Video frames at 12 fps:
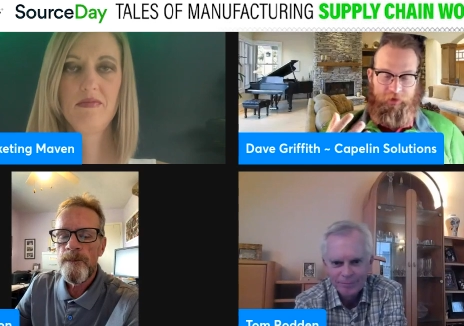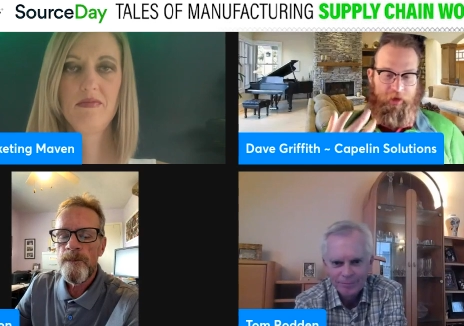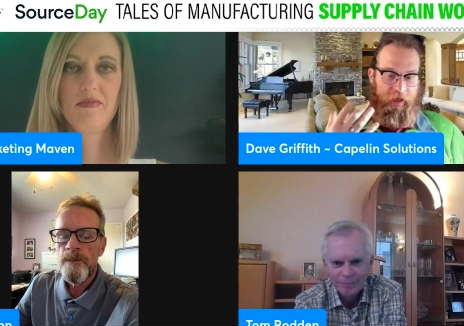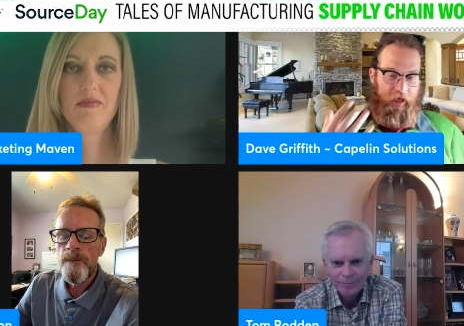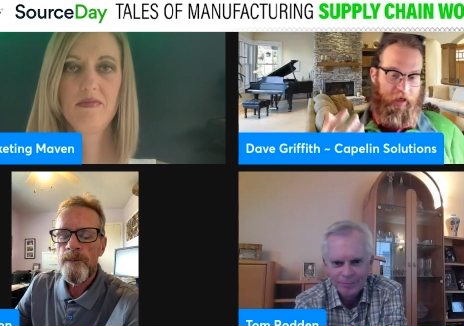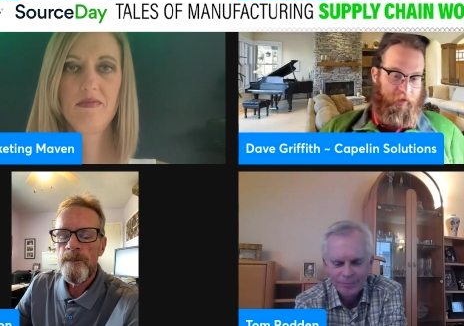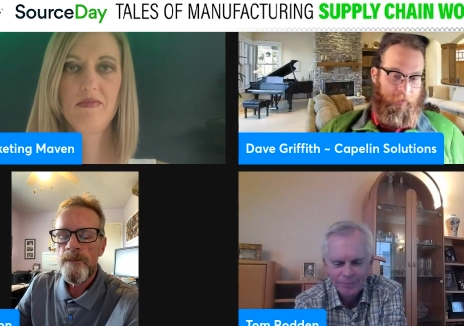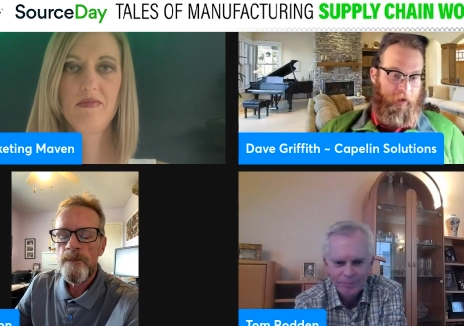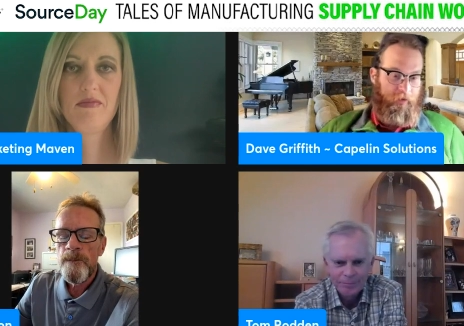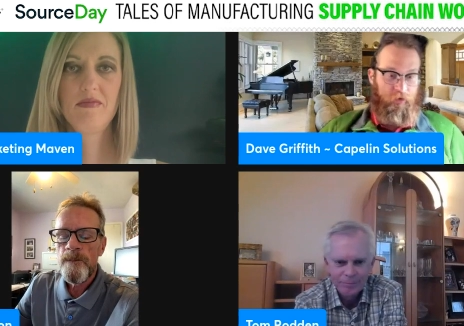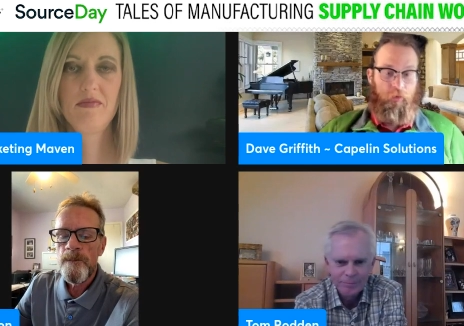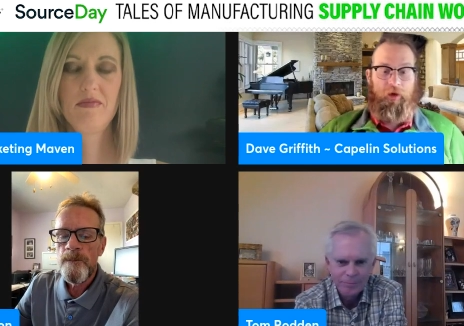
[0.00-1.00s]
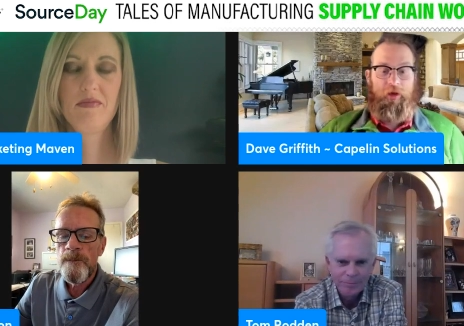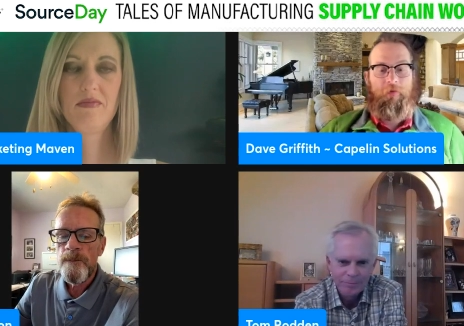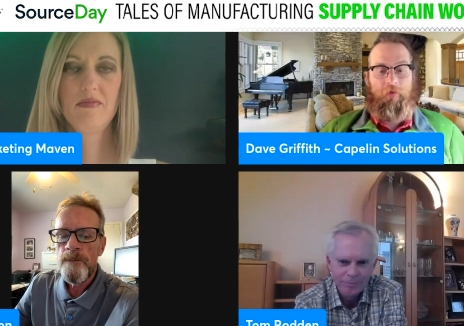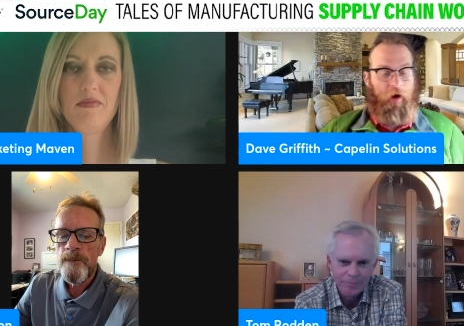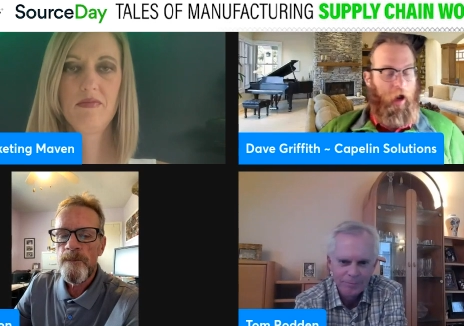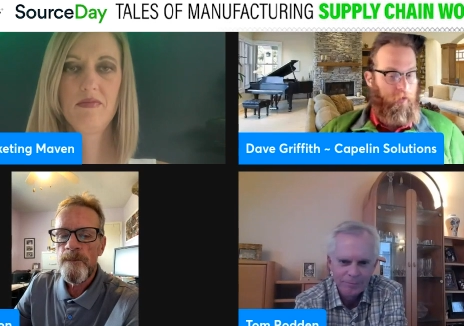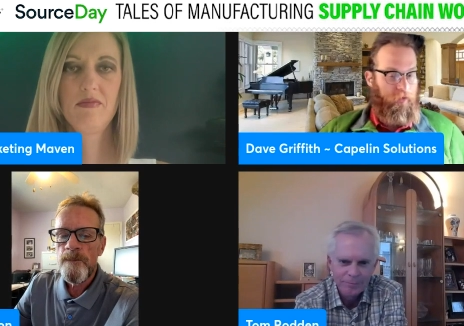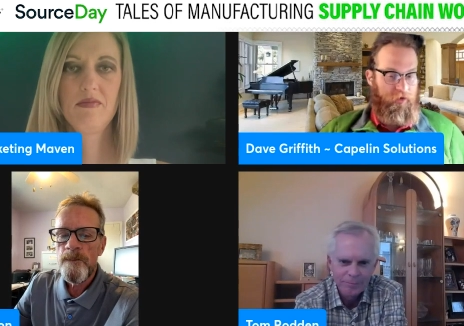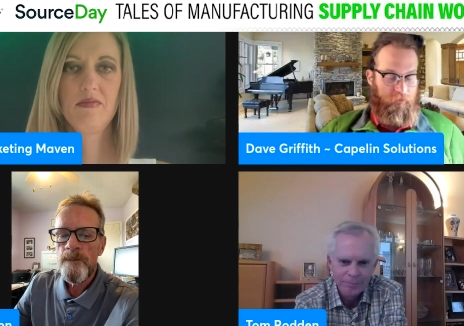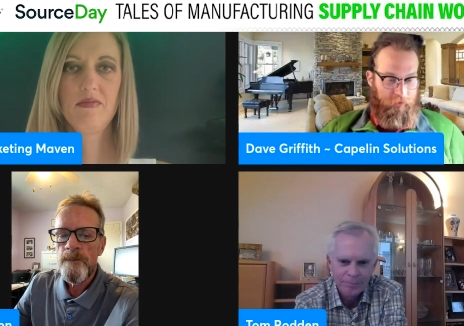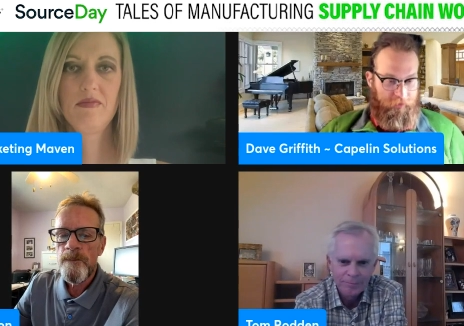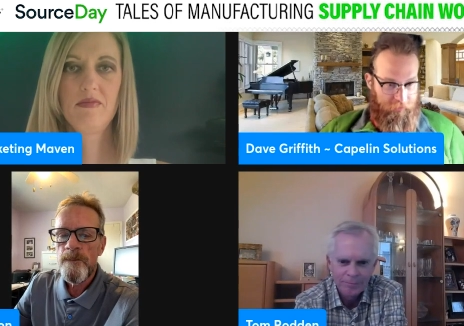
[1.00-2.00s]
Speaker 1: And they had about twenty-four
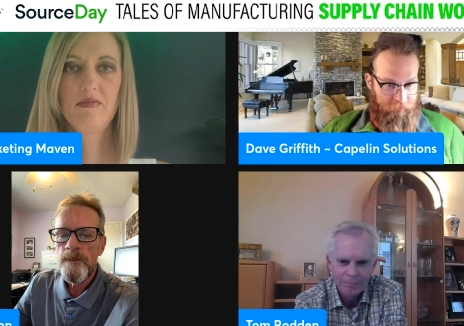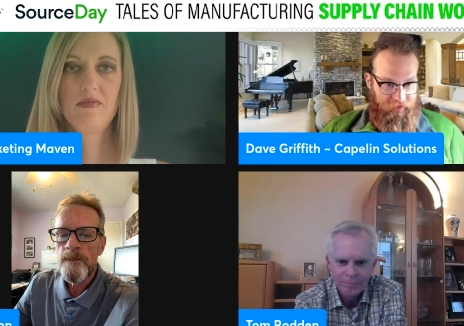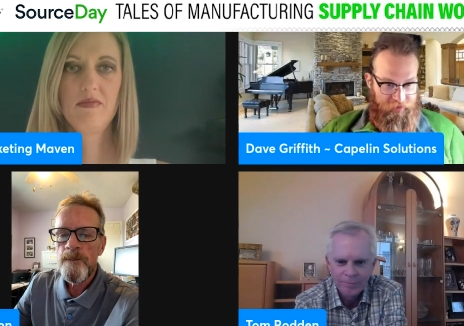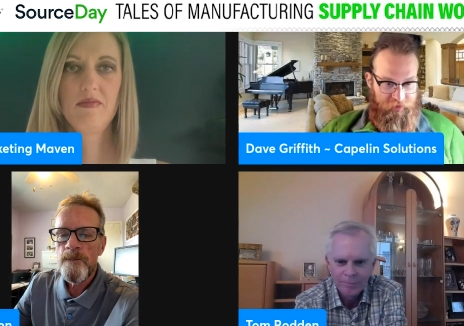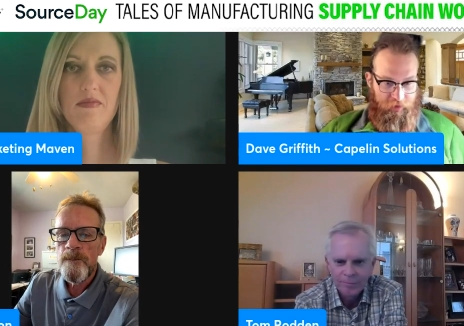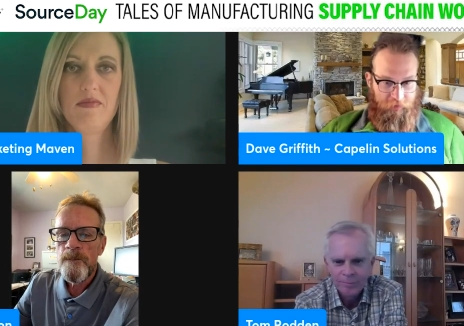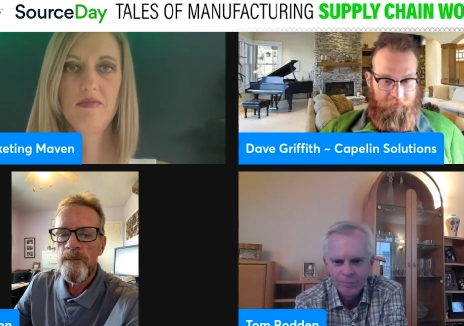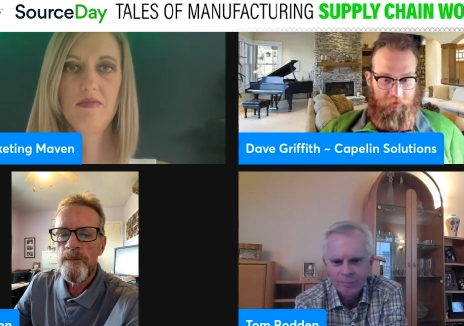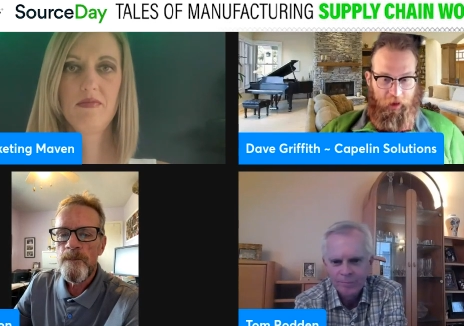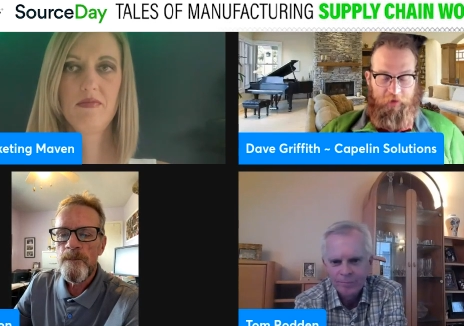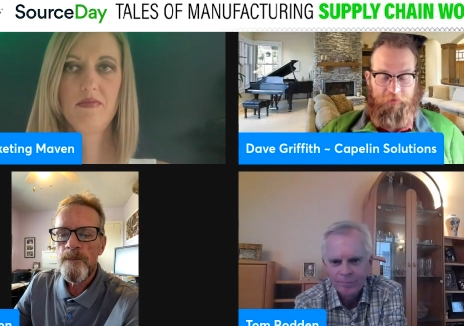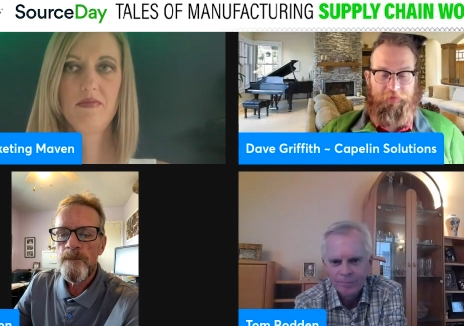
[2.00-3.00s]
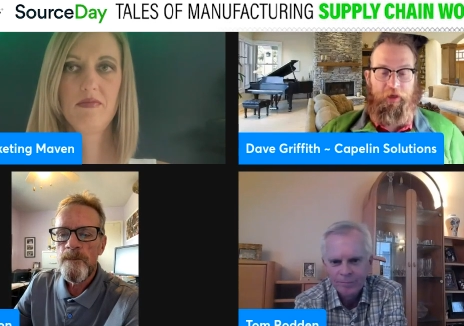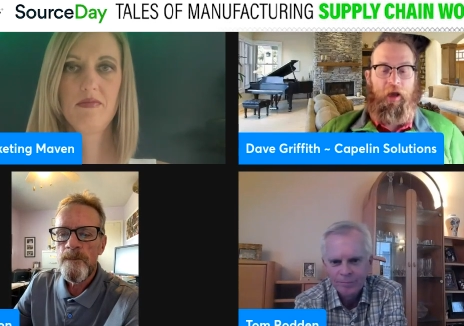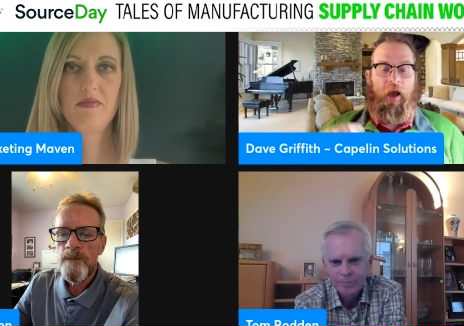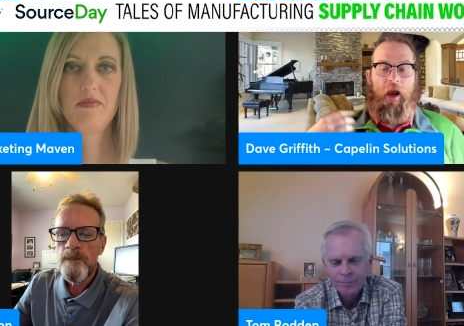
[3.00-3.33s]
hours worth of this stuff left.